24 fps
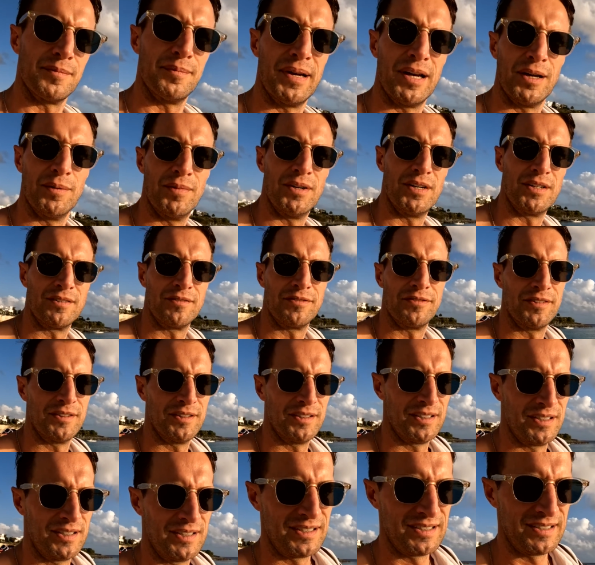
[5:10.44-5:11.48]
to the Belmond
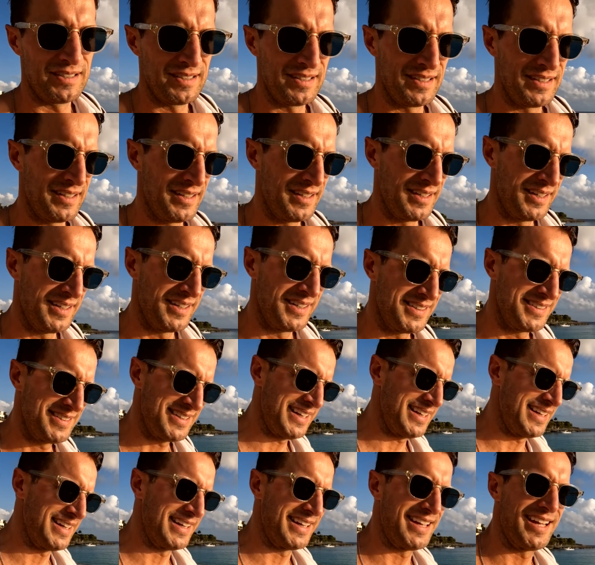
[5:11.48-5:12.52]
for
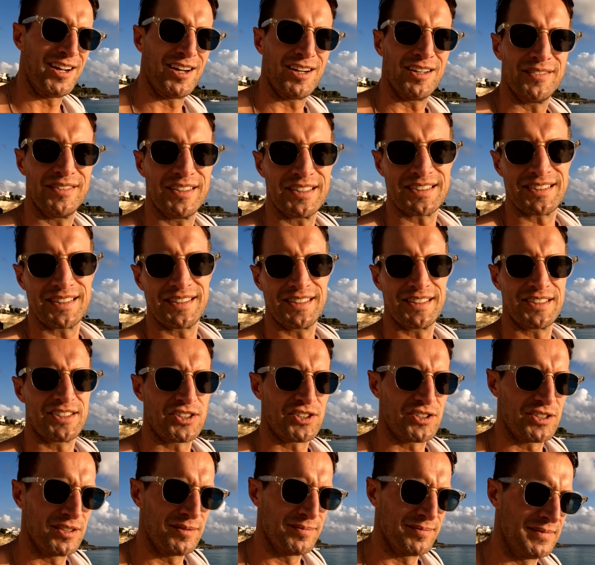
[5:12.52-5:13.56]
taking care of us on this
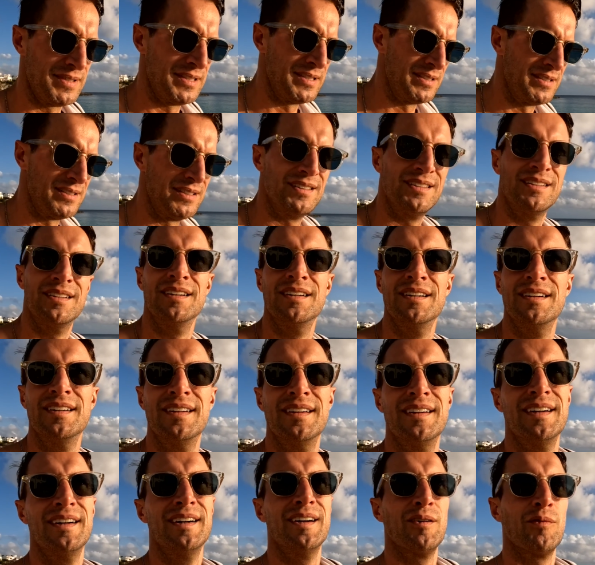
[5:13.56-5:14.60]
trip.
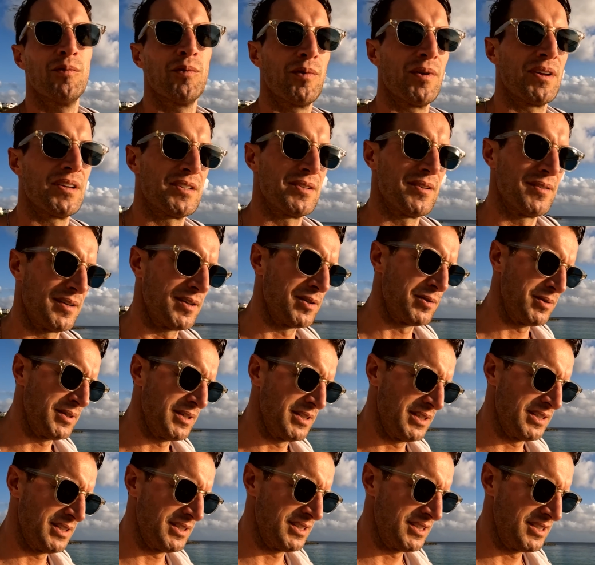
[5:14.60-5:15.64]
We went to
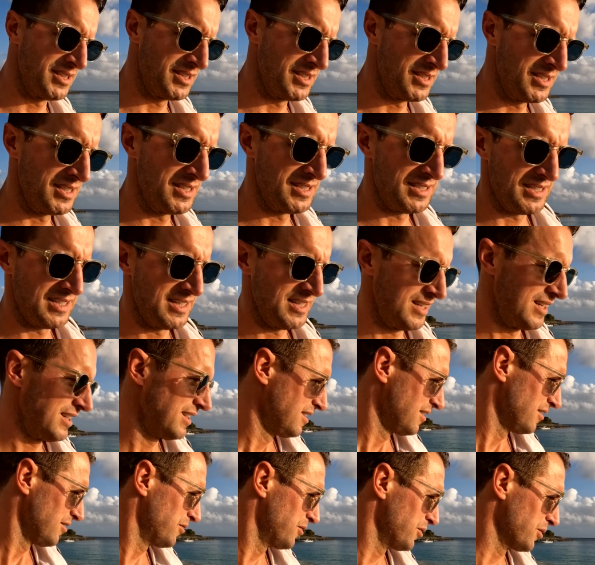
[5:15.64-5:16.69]
Anguilla
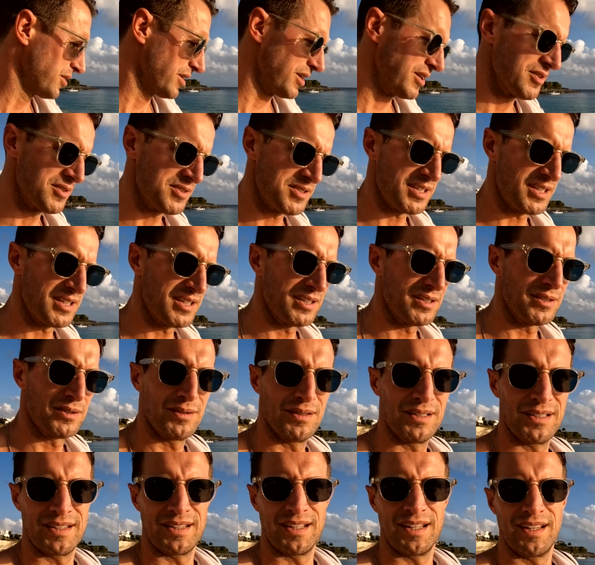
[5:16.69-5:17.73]
4 years
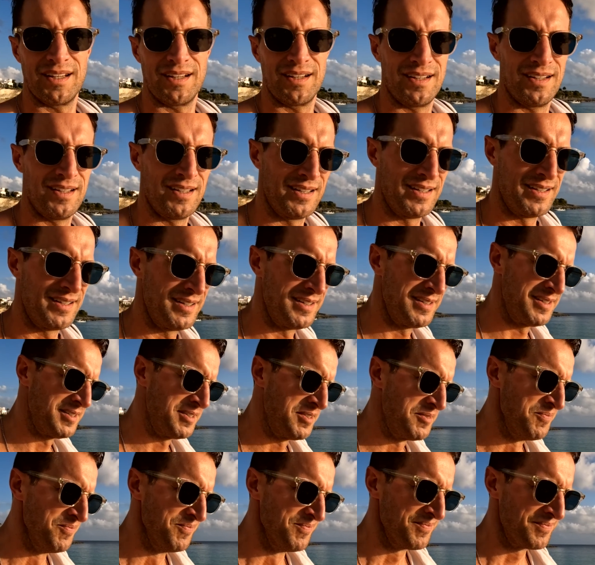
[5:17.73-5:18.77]
ago and then
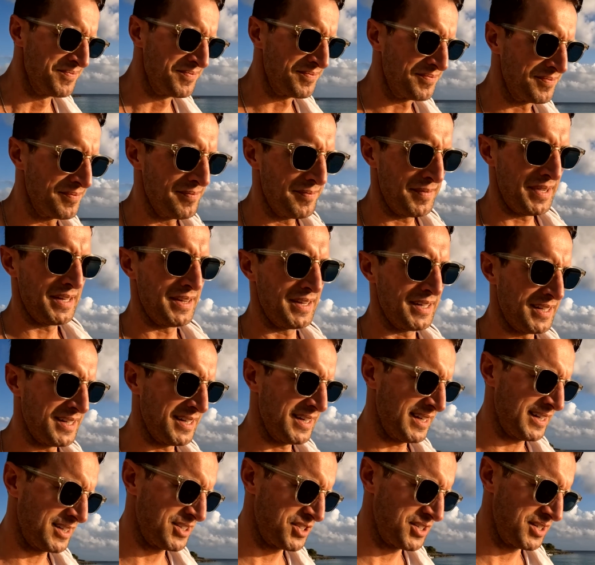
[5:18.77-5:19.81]
made the
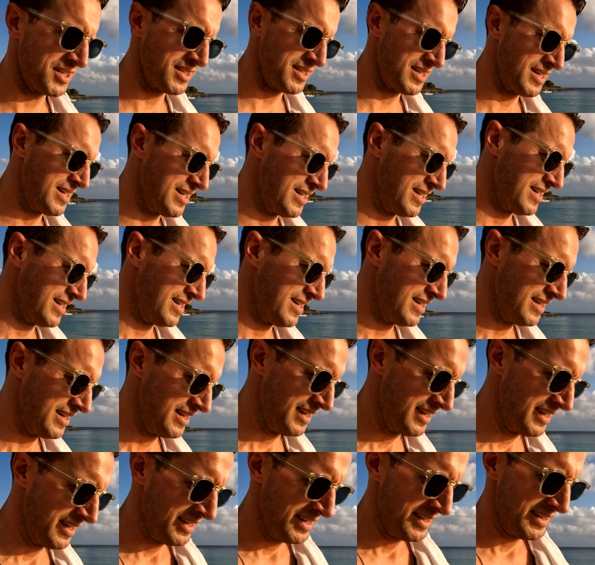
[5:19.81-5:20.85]
connection,
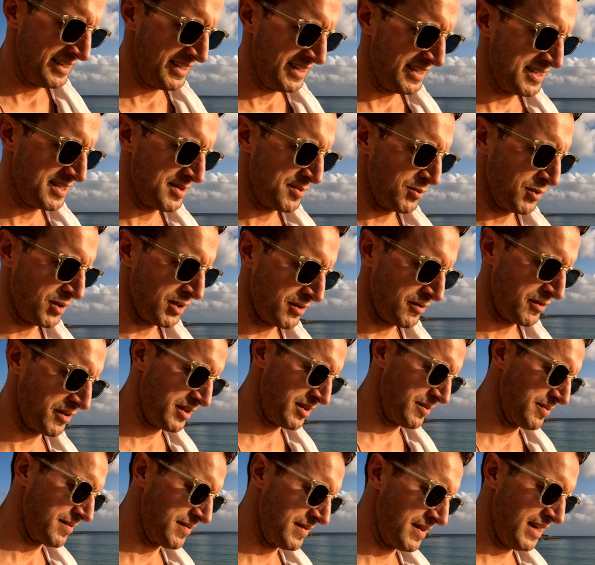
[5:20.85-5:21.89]
did some work
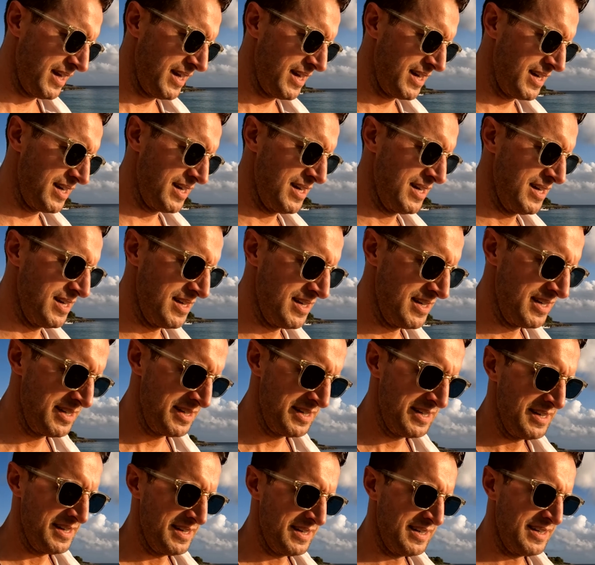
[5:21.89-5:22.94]
for them then,
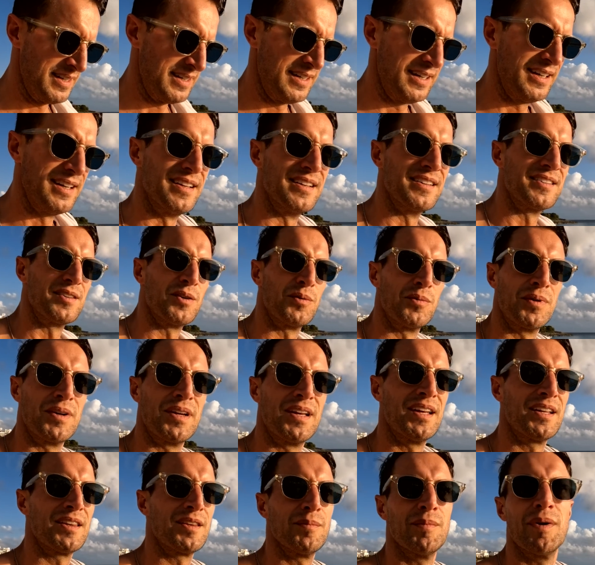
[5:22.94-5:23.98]
and so we
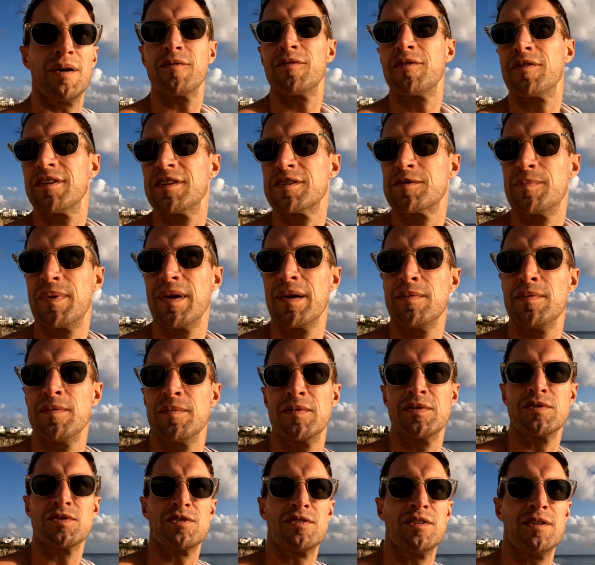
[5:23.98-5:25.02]
hit them up for this baby
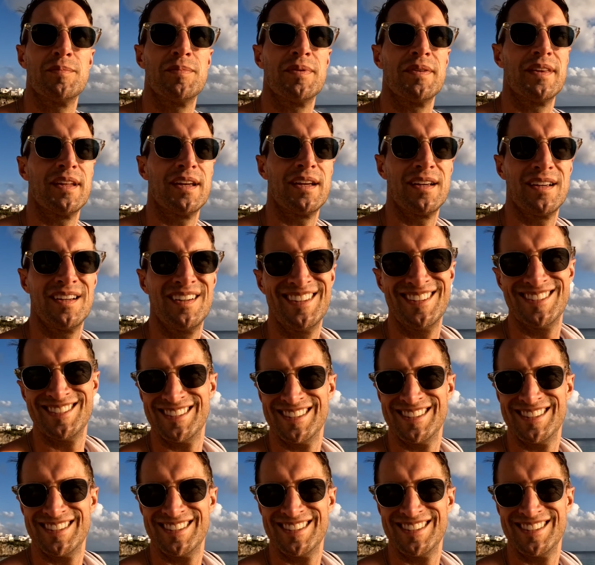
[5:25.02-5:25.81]
moon trip and they are